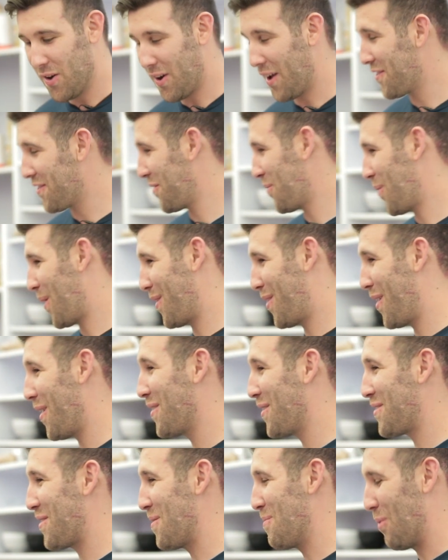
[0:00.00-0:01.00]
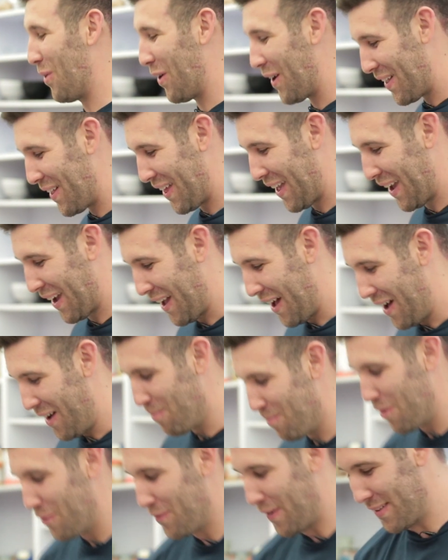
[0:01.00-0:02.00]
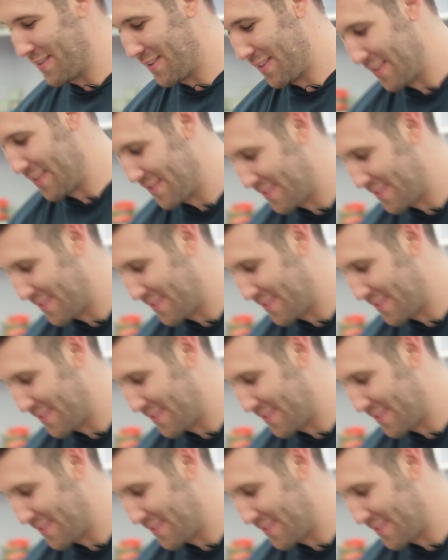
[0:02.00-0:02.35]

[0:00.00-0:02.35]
Okay, so while those are boiling, I'll move on to the